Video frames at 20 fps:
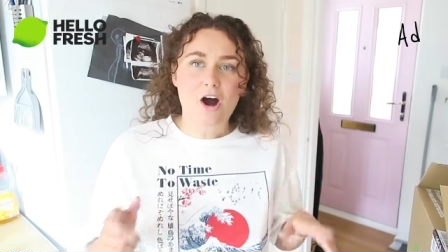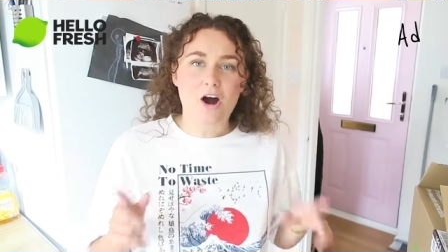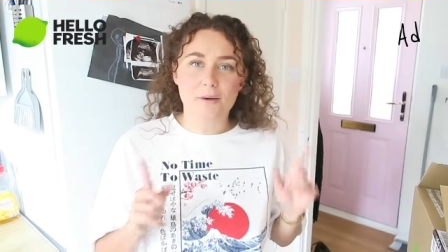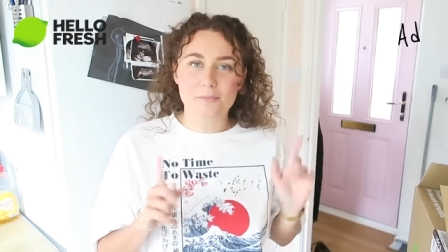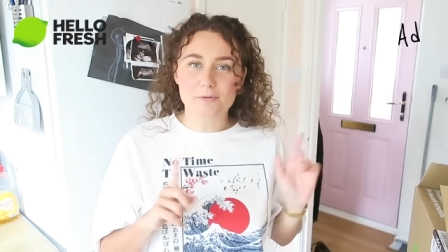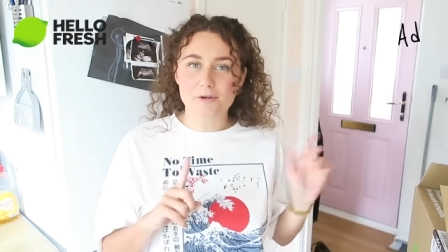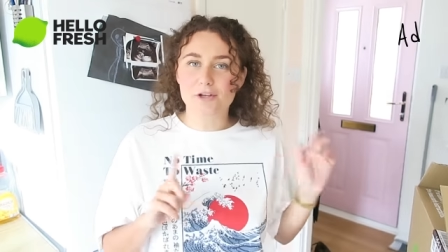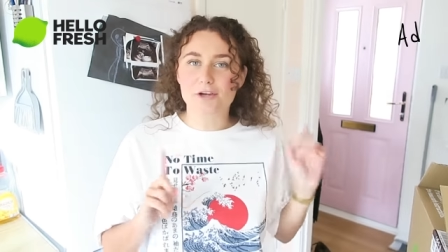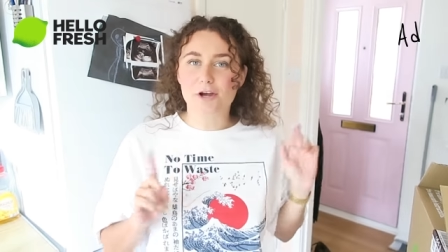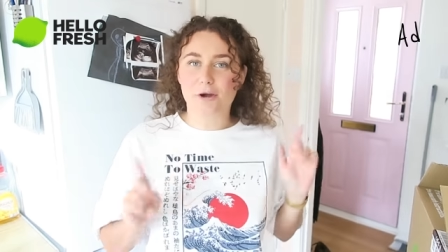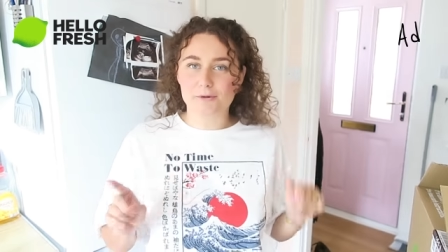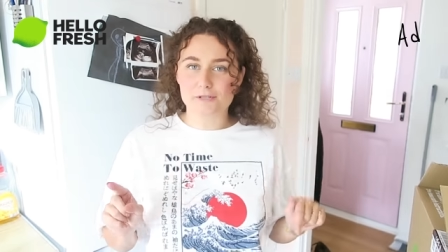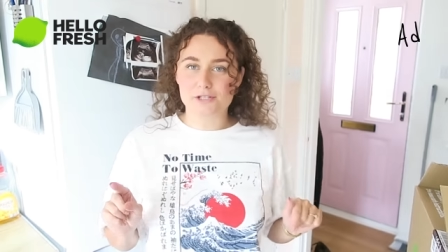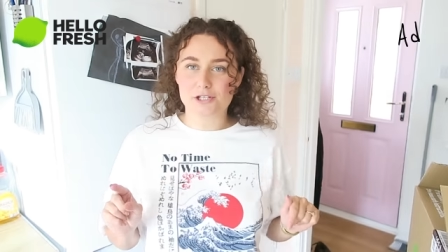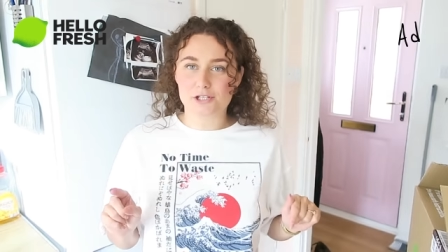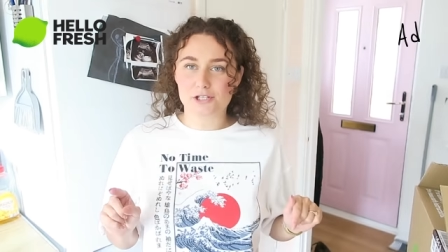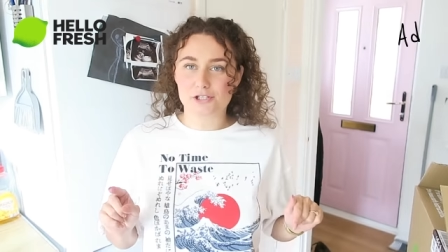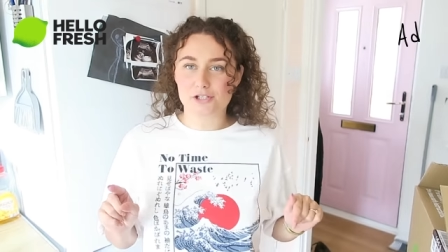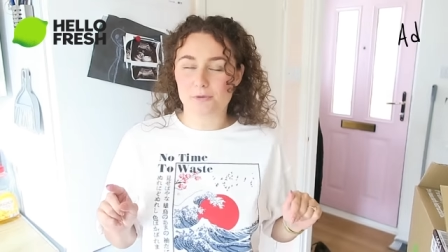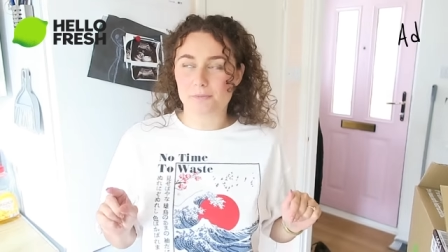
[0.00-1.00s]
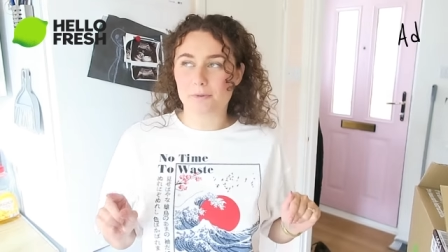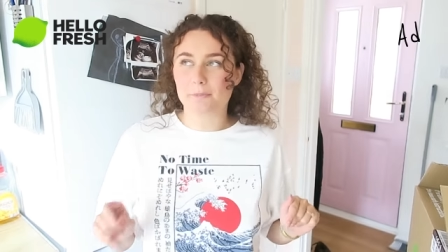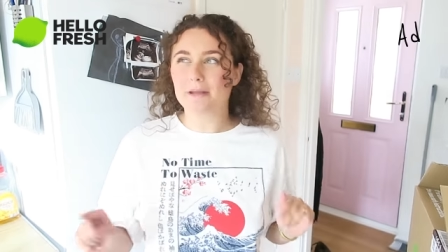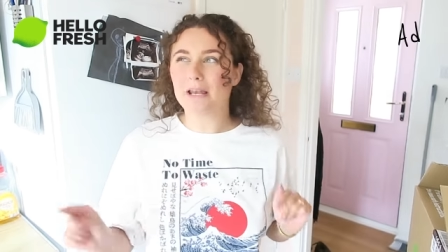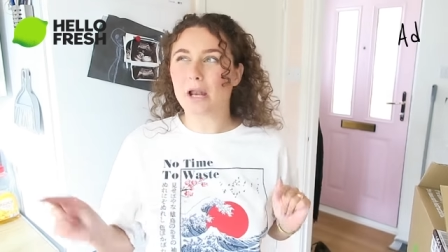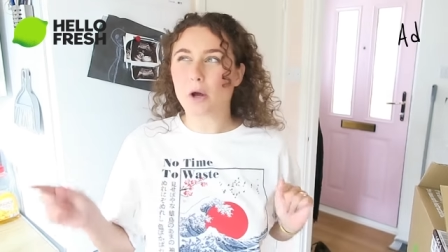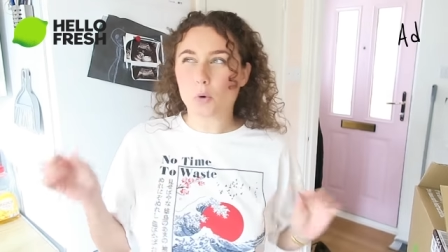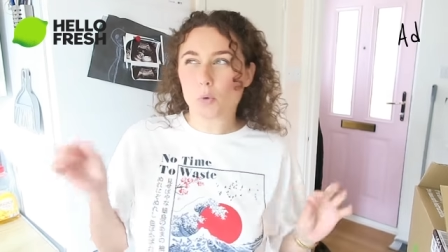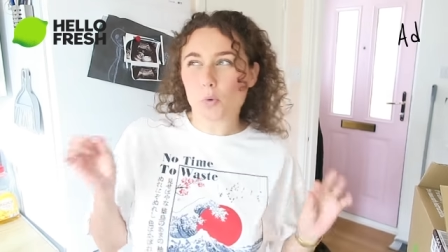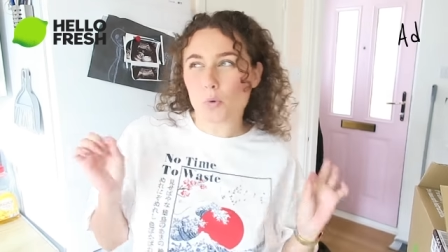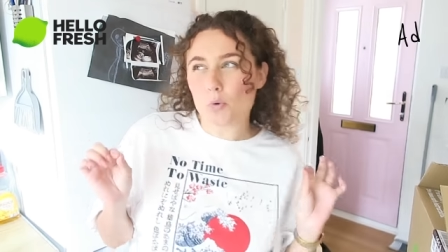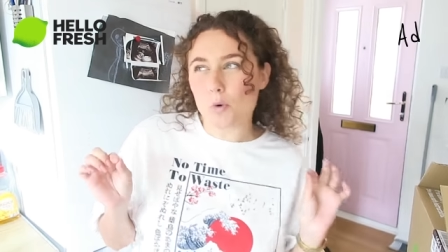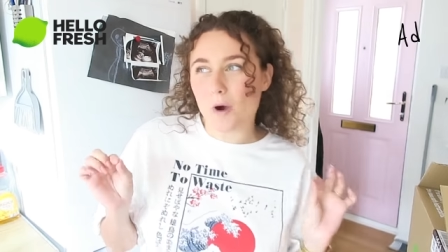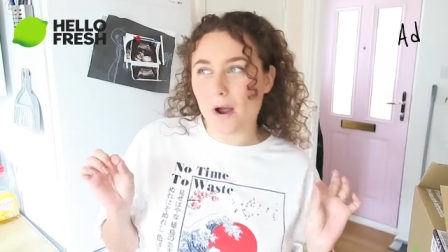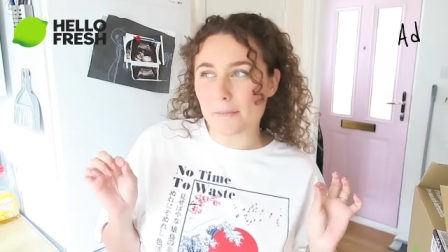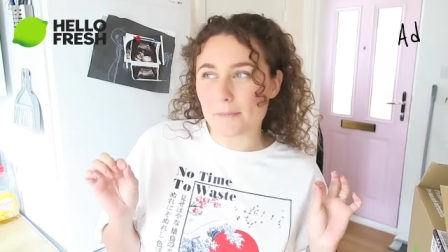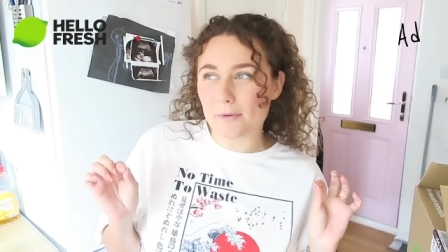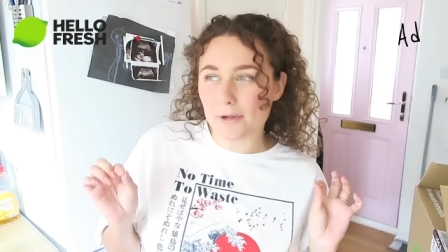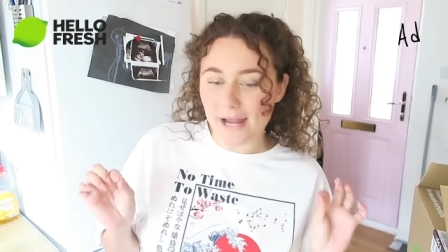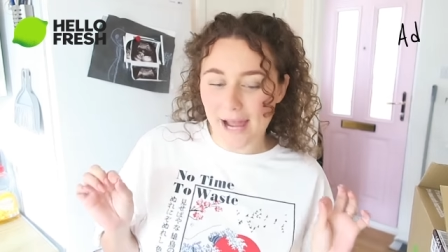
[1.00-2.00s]
I'm going to go into the shop and be like, oh,
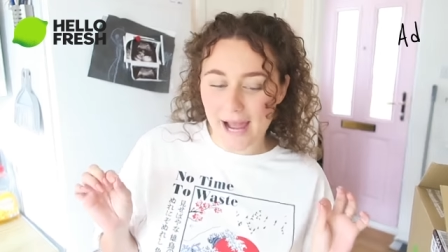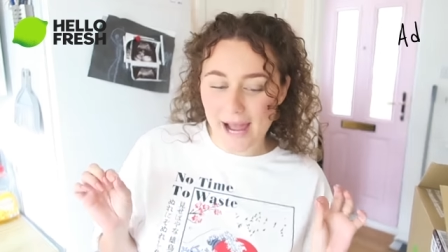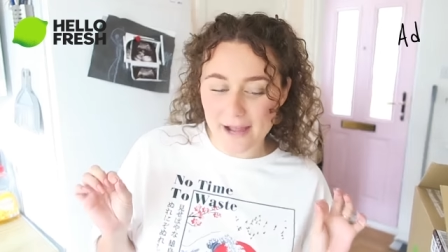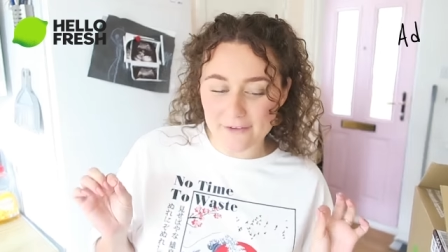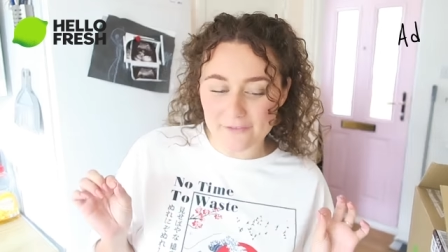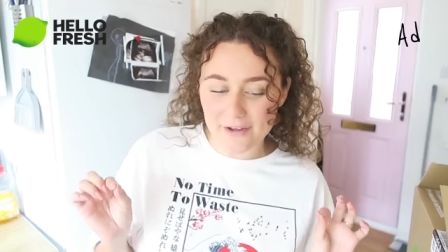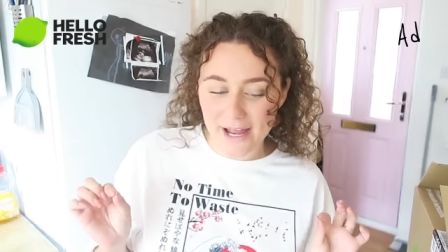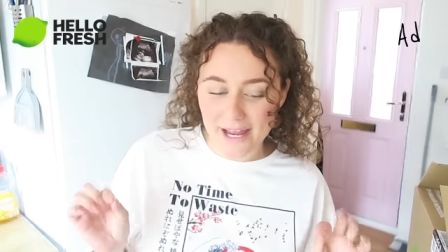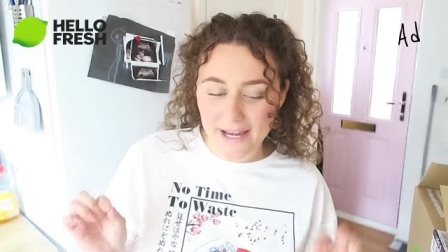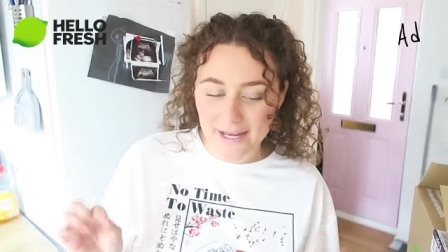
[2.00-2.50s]
I'm going to have